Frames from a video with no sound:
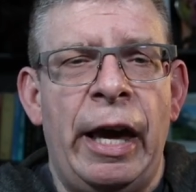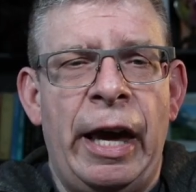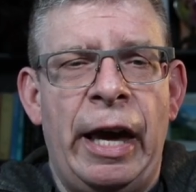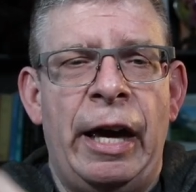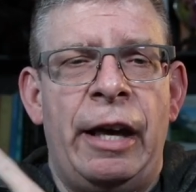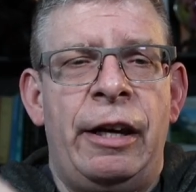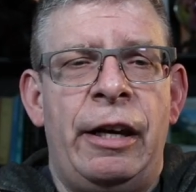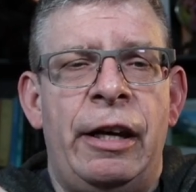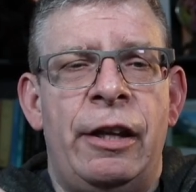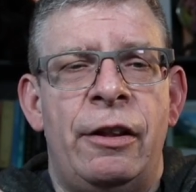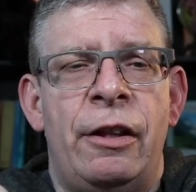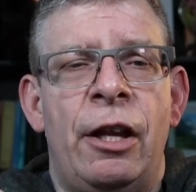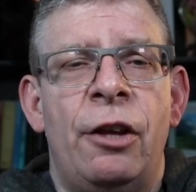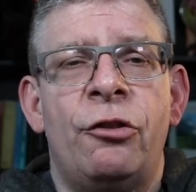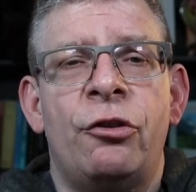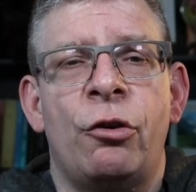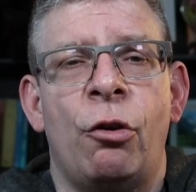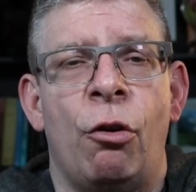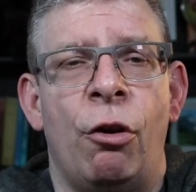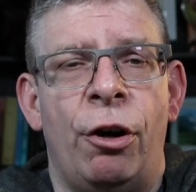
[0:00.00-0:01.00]
And in
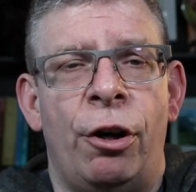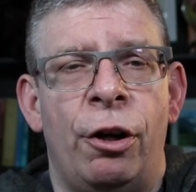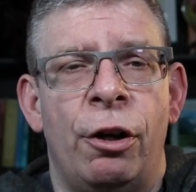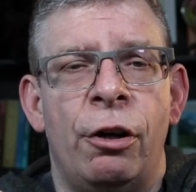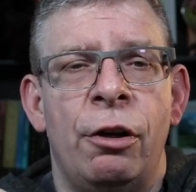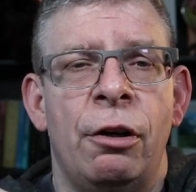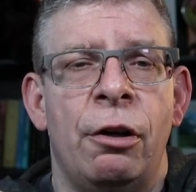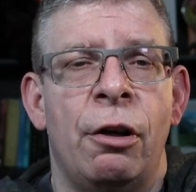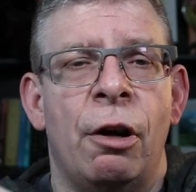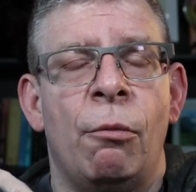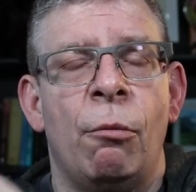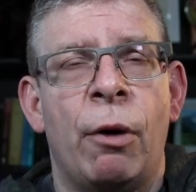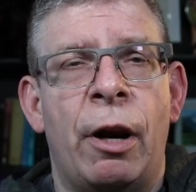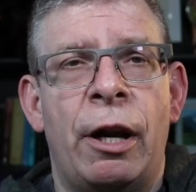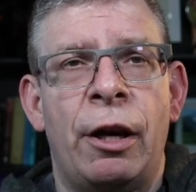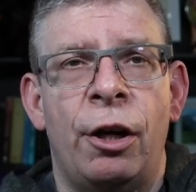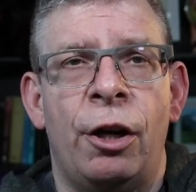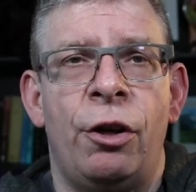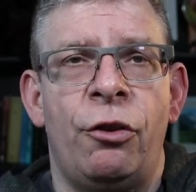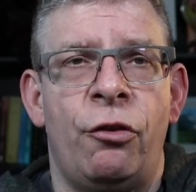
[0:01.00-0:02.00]
this corner,
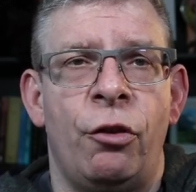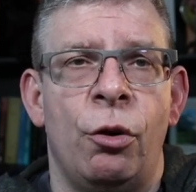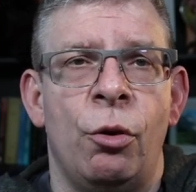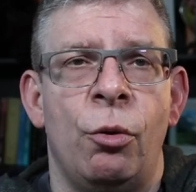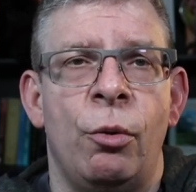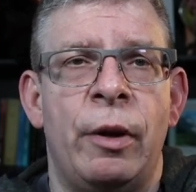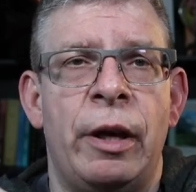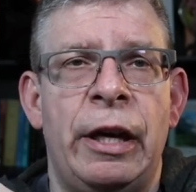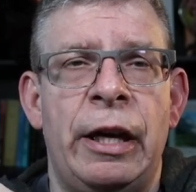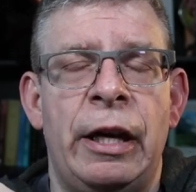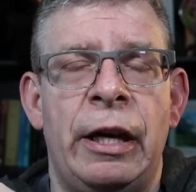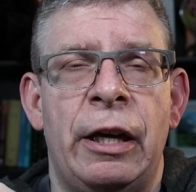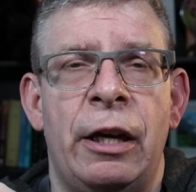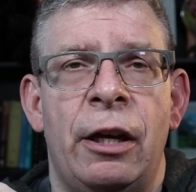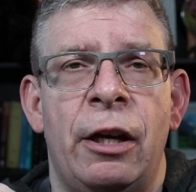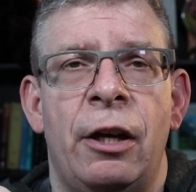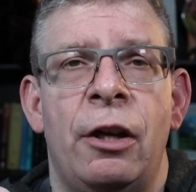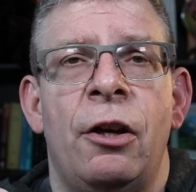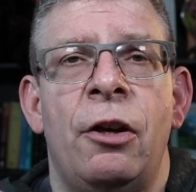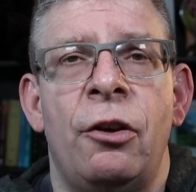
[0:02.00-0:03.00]
what I'm going to do
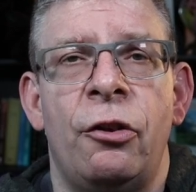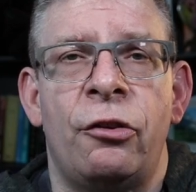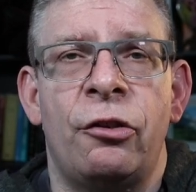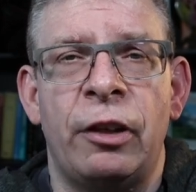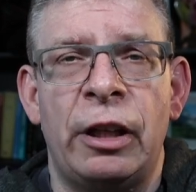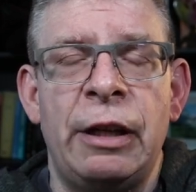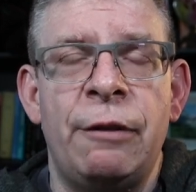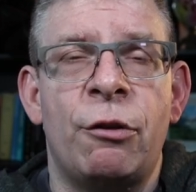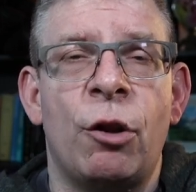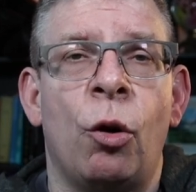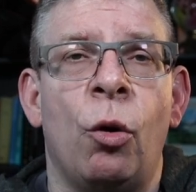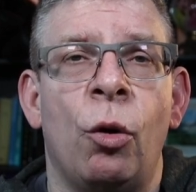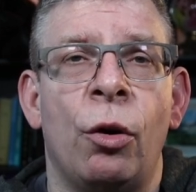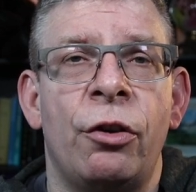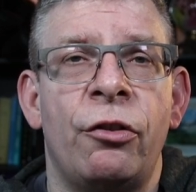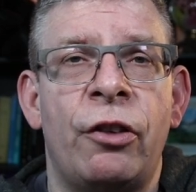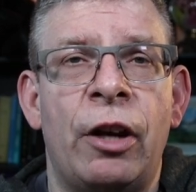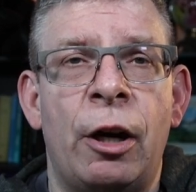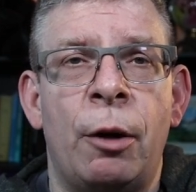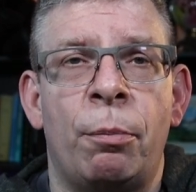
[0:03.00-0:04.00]
is leave the
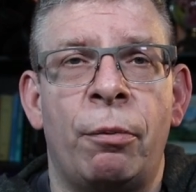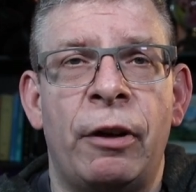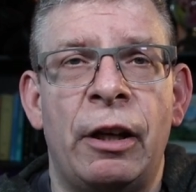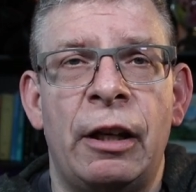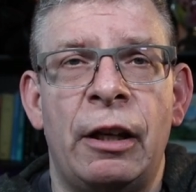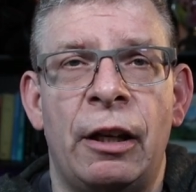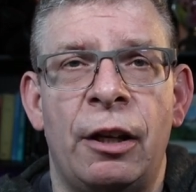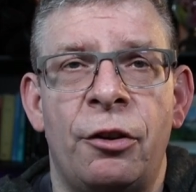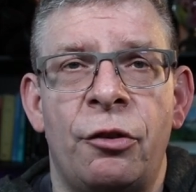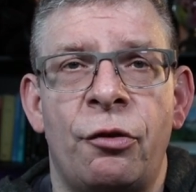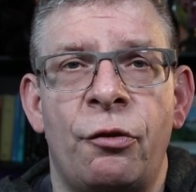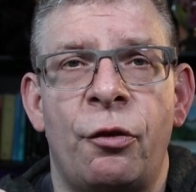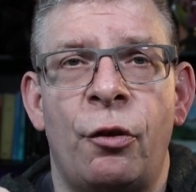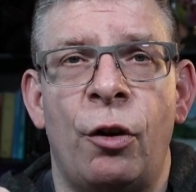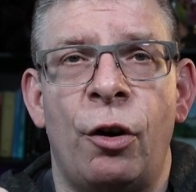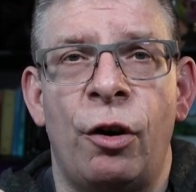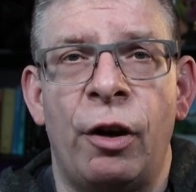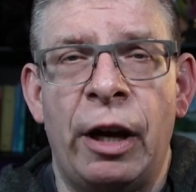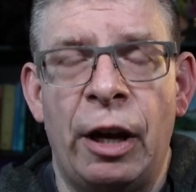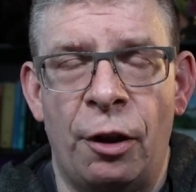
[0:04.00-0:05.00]
whole entire playlist
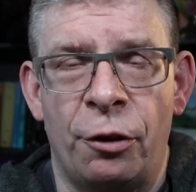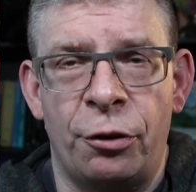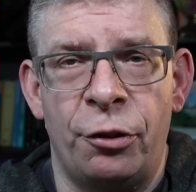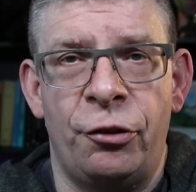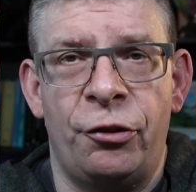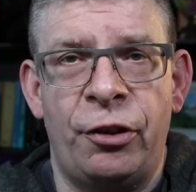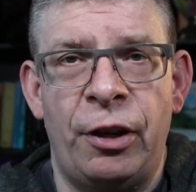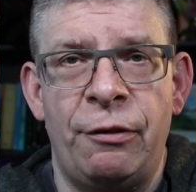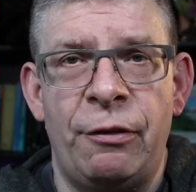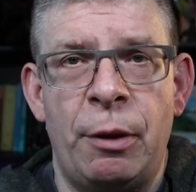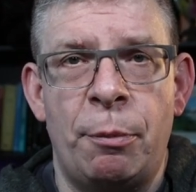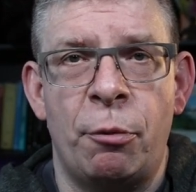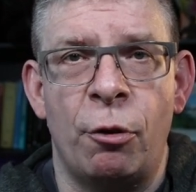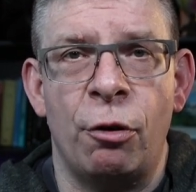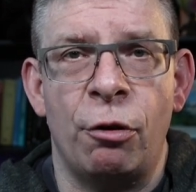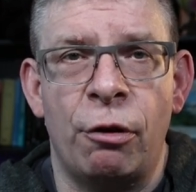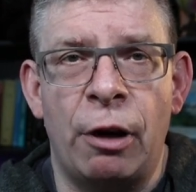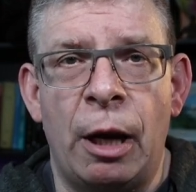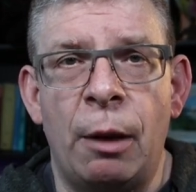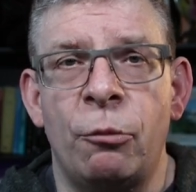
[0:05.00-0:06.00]
for health and safety
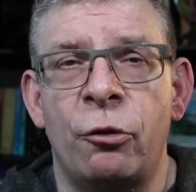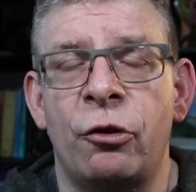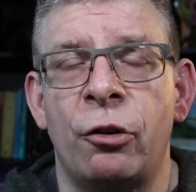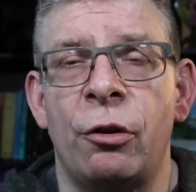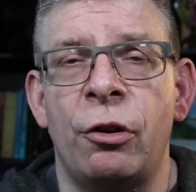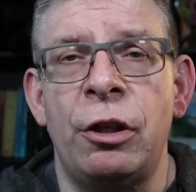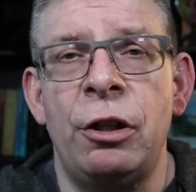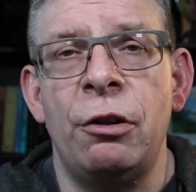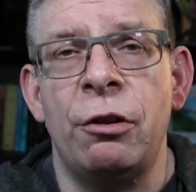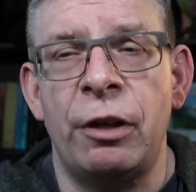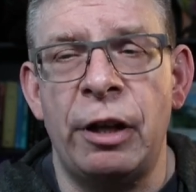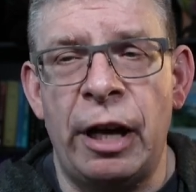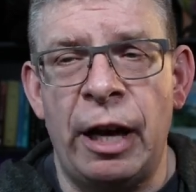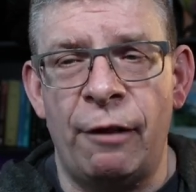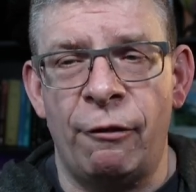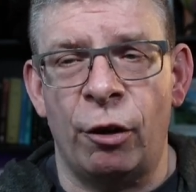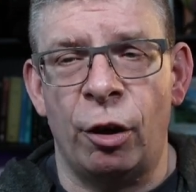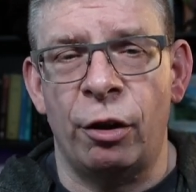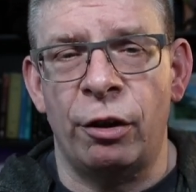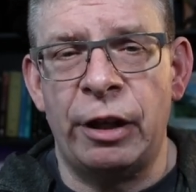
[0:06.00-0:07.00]
programs so that you can
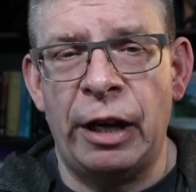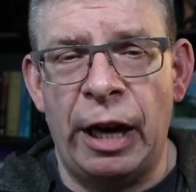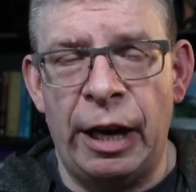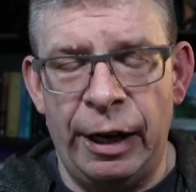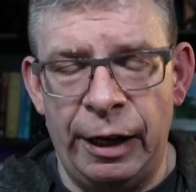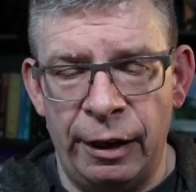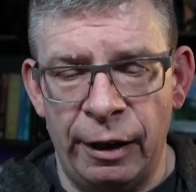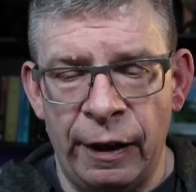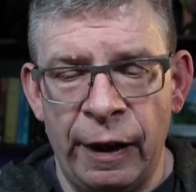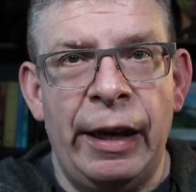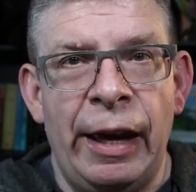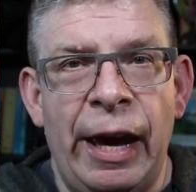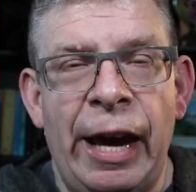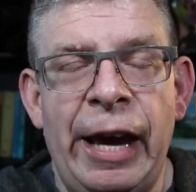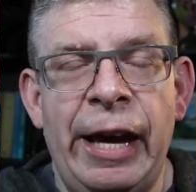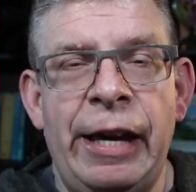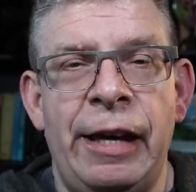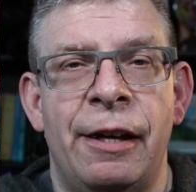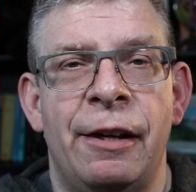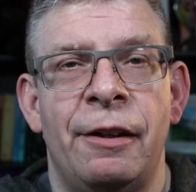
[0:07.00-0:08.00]
have a look at it.
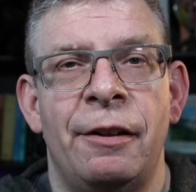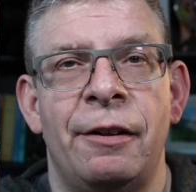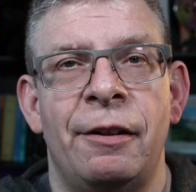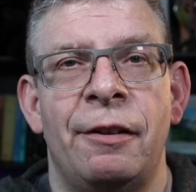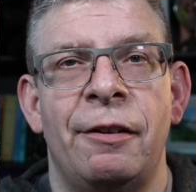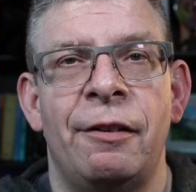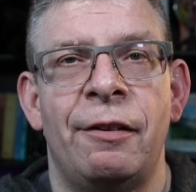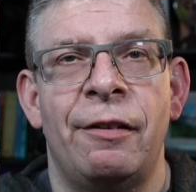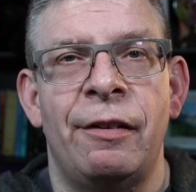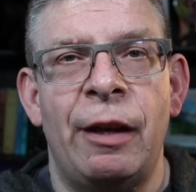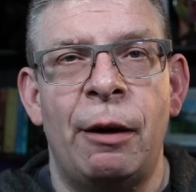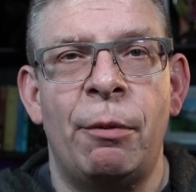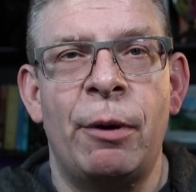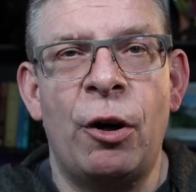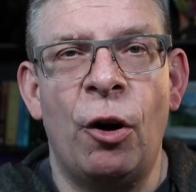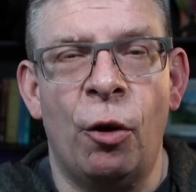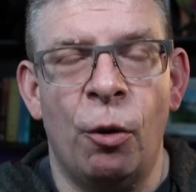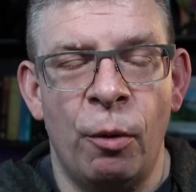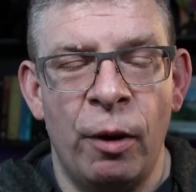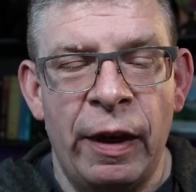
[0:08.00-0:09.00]
Hey, there
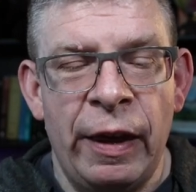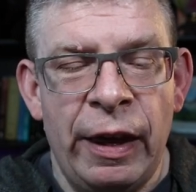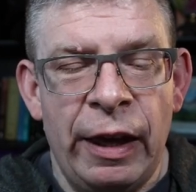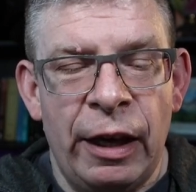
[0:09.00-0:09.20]
we go.